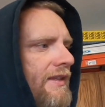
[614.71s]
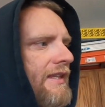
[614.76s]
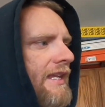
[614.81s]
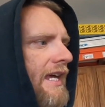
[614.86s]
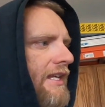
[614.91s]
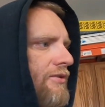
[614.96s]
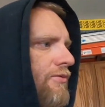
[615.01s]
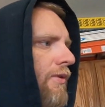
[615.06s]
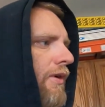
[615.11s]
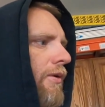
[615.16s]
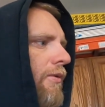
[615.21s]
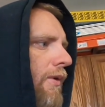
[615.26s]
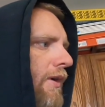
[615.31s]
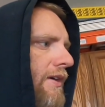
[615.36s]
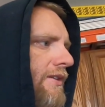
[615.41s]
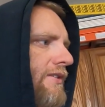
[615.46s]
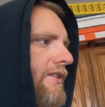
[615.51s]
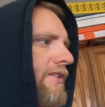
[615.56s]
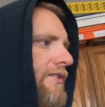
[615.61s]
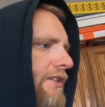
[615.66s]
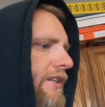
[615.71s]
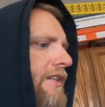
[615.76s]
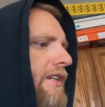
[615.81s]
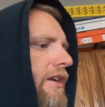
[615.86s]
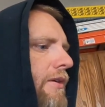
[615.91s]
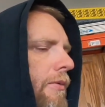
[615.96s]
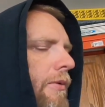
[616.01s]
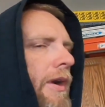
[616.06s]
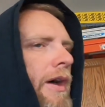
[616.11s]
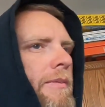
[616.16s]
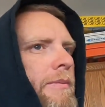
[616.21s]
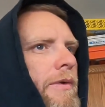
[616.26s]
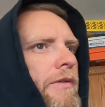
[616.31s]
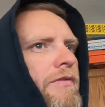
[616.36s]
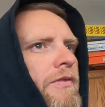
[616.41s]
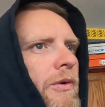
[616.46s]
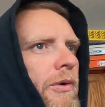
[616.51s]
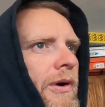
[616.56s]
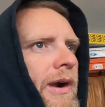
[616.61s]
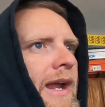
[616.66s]
that's what it was, because it did run
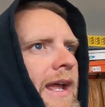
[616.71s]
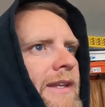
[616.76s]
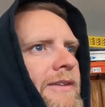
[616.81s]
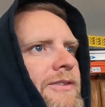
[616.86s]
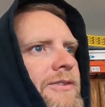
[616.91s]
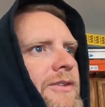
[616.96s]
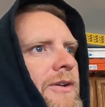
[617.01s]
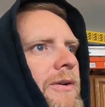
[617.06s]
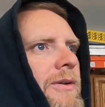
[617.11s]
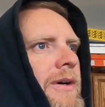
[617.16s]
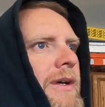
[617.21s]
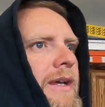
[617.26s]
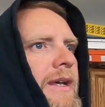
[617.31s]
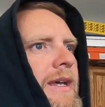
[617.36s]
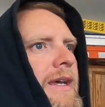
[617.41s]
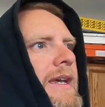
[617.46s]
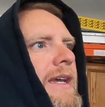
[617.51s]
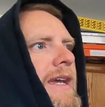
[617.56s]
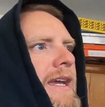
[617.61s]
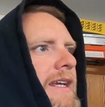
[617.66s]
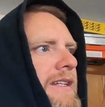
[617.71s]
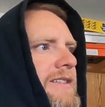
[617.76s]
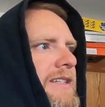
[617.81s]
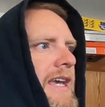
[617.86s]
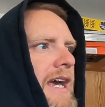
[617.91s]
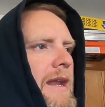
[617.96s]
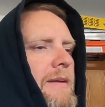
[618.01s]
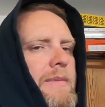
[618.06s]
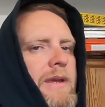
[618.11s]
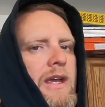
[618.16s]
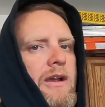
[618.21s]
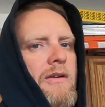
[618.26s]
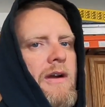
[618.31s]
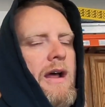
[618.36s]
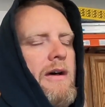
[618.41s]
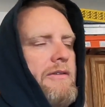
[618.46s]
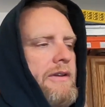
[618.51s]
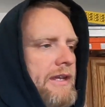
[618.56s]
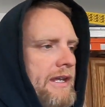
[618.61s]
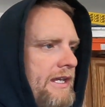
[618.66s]
beforehand, so it's got to be a
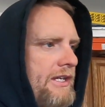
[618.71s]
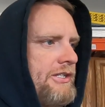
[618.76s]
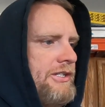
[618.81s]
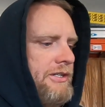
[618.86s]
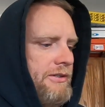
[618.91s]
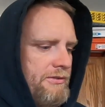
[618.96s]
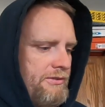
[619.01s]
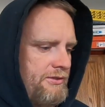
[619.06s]
grounding issue.